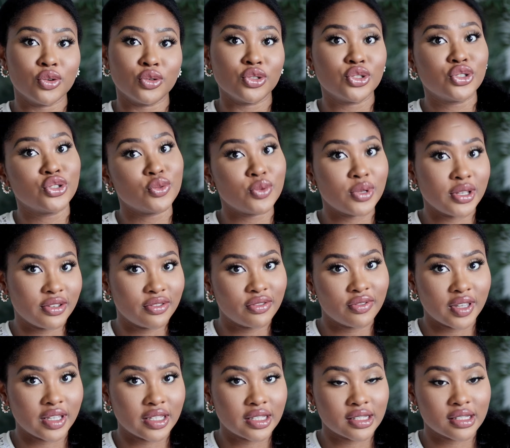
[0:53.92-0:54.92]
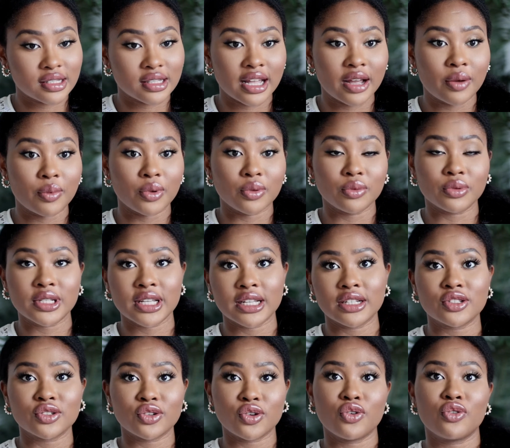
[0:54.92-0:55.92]
dewy face that we'll tend
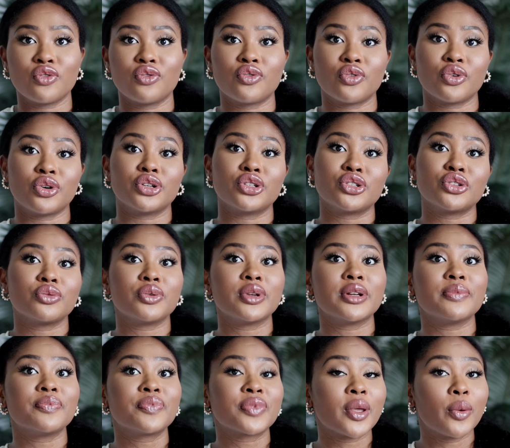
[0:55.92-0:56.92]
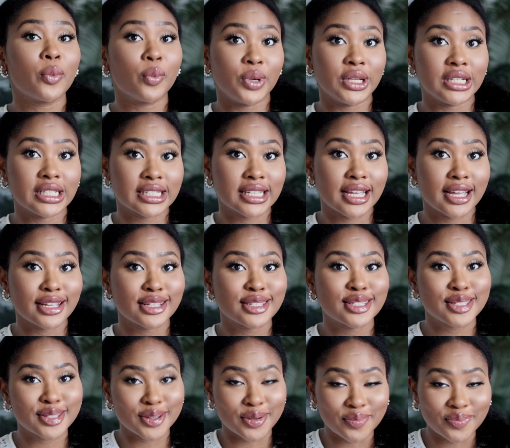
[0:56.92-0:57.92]
to go for during winter.
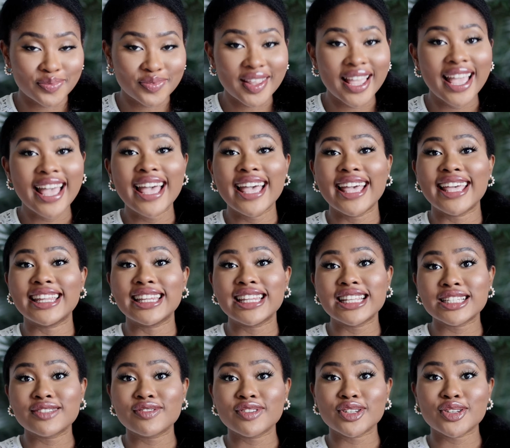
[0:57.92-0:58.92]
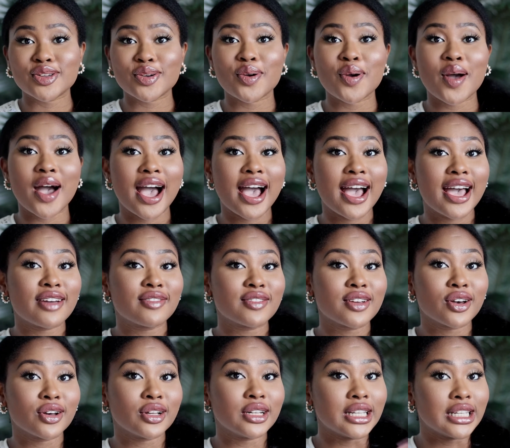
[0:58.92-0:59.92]
So in this video, I've
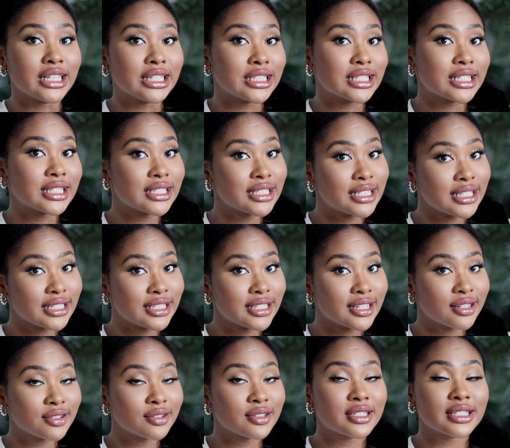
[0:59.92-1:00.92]
gone into details